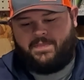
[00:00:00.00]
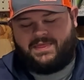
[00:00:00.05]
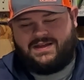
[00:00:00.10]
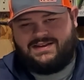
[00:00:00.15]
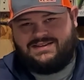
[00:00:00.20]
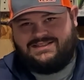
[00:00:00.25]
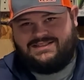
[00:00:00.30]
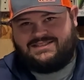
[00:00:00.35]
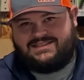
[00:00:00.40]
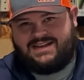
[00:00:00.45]

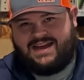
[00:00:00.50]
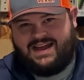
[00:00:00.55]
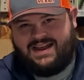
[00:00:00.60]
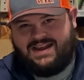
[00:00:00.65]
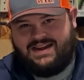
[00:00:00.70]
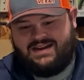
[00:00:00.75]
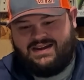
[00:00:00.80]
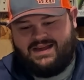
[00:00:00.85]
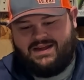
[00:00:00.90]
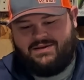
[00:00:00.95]

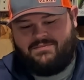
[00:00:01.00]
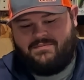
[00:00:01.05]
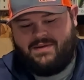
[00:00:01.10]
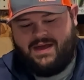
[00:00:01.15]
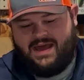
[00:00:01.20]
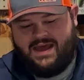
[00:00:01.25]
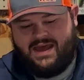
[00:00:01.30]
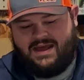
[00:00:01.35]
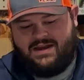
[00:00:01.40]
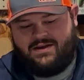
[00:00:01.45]
designed and
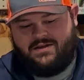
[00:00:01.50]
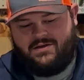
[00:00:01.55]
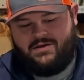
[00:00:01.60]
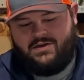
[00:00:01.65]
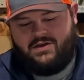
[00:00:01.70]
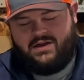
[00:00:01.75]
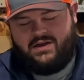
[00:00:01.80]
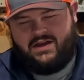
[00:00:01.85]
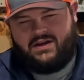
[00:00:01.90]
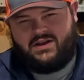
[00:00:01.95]
made
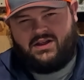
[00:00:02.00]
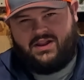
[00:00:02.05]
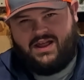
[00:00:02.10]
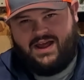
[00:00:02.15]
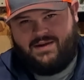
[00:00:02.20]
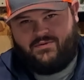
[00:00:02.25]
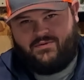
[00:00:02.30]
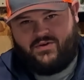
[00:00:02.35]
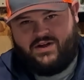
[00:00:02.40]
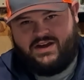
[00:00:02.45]
in
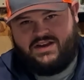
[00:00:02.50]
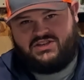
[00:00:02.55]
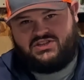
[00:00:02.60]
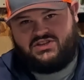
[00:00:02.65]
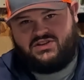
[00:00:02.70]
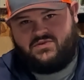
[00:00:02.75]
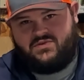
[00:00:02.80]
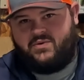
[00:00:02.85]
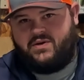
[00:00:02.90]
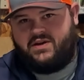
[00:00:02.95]

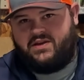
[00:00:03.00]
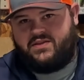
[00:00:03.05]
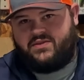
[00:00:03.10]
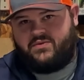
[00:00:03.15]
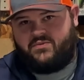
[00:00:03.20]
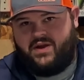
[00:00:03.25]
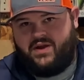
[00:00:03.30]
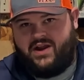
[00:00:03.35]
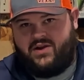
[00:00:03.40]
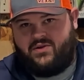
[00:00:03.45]
collaboration with
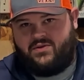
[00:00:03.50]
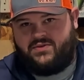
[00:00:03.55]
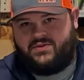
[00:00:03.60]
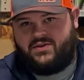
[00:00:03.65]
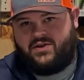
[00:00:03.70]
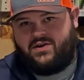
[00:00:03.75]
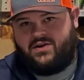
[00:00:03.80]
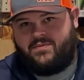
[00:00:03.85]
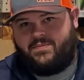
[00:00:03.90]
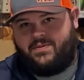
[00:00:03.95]
Randall
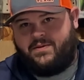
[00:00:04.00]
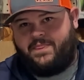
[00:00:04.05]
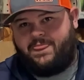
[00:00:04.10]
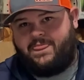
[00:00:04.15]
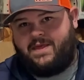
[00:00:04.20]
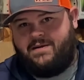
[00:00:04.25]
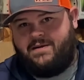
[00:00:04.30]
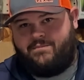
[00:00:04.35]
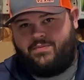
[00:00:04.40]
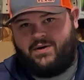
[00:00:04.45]
Tharp
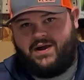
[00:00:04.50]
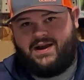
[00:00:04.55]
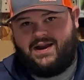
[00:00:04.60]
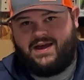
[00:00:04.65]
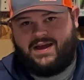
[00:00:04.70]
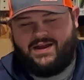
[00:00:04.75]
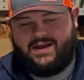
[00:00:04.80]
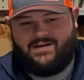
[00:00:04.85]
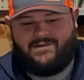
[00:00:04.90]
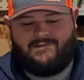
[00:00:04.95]
and Brett
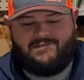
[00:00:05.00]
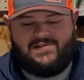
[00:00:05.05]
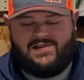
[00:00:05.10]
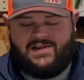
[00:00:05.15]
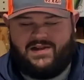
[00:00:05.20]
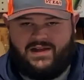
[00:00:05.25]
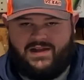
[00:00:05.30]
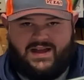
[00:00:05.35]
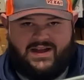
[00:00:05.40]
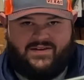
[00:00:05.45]
Height.
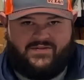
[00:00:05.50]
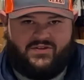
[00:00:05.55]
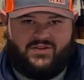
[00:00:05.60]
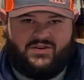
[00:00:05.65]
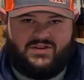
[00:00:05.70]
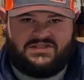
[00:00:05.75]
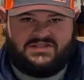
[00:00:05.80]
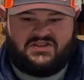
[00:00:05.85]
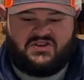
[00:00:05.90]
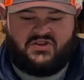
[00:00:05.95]
And for
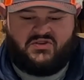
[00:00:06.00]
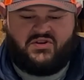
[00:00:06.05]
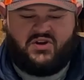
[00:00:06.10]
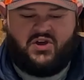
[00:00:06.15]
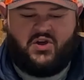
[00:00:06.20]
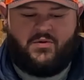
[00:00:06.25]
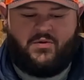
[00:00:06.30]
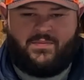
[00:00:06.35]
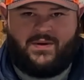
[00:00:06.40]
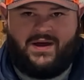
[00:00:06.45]
those that don't
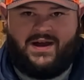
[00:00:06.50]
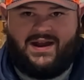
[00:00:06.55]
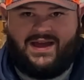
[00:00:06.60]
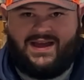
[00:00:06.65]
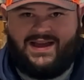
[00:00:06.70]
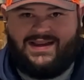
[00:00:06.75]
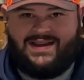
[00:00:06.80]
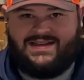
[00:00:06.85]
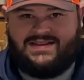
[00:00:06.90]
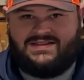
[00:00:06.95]
know, Brett
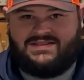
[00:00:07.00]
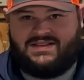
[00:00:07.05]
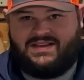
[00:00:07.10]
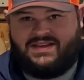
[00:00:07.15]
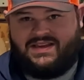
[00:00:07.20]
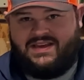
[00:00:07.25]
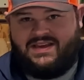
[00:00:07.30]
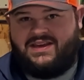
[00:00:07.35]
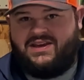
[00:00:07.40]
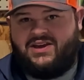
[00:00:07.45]
Height is the
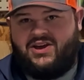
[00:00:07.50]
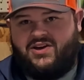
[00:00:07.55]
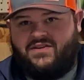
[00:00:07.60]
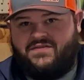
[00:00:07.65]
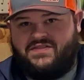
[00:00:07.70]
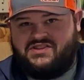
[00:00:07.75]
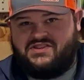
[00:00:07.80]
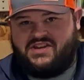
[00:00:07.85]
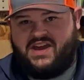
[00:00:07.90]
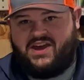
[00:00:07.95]
king of
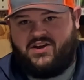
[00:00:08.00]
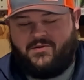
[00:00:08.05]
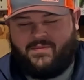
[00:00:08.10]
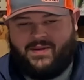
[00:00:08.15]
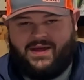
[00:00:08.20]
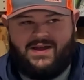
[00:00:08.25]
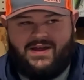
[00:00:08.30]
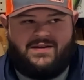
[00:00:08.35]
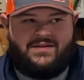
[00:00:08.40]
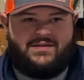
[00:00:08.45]
the
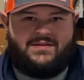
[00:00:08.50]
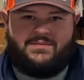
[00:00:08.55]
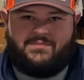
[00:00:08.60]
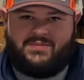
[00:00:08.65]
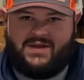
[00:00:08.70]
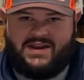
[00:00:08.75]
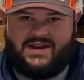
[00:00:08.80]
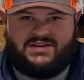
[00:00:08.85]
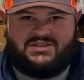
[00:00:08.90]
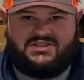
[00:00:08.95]
Chatterbait, the
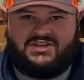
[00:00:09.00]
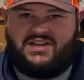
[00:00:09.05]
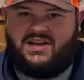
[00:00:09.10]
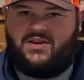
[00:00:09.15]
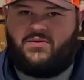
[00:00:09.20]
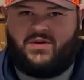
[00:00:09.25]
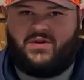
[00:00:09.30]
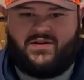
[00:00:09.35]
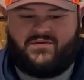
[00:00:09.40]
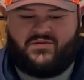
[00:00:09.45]
bladed jig,
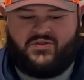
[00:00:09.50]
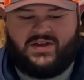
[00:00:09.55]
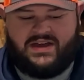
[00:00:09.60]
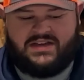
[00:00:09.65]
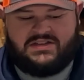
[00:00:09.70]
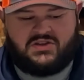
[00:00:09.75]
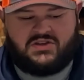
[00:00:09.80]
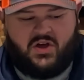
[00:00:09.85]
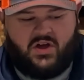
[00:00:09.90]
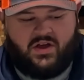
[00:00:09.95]
whatever you
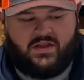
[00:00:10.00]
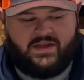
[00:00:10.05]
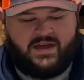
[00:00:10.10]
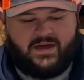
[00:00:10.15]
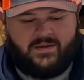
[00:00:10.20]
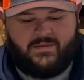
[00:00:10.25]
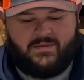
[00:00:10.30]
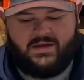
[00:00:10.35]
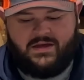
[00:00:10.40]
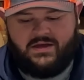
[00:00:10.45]
guys call
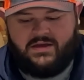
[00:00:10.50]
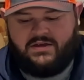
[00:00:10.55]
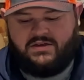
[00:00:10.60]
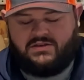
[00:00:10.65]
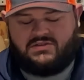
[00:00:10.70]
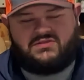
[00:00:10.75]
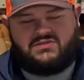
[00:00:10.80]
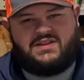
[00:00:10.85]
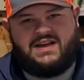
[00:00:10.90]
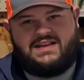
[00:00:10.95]
them.
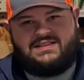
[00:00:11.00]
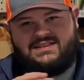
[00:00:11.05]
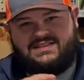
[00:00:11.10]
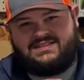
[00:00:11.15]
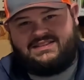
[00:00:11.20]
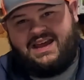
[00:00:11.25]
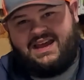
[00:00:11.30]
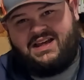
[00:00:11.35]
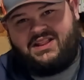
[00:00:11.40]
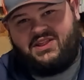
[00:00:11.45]
So that's
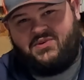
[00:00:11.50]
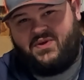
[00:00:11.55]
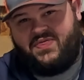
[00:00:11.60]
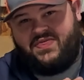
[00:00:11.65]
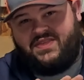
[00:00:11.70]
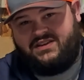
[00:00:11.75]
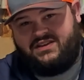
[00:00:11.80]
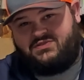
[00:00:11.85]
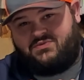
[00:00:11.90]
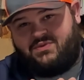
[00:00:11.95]
exactly what
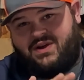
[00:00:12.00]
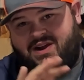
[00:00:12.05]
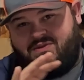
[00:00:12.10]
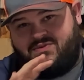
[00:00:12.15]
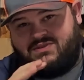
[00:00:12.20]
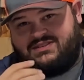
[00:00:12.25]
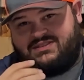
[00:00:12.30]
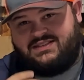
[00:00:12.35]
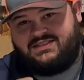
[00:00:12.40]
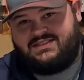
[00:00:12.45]
this rod
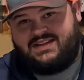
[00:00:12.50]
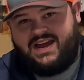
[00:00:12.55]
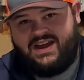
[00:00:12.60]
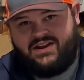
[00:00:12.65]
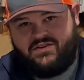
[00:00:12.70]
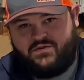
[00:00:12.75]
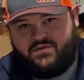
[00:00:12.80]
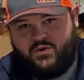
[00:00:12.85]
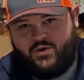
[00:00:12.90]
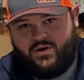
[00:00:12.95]
was
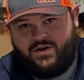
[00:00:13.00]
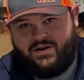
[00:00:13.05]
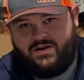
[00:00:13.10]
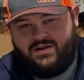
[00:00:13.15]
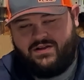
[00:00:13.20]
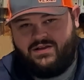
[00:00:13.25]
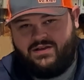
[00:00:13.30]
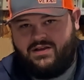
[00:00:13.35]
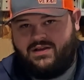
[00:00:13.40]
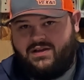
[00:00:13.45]
designed for.
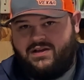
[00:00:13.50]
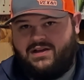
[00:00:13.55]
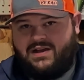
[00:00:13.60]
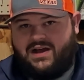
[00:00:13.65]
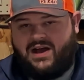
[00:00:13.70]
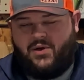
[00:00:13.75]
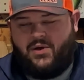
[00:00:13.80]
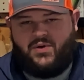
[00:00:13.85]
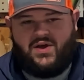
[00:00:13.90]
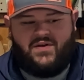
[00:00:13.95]

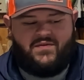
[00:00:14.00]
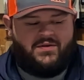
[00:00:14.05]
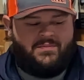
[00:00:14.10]
However,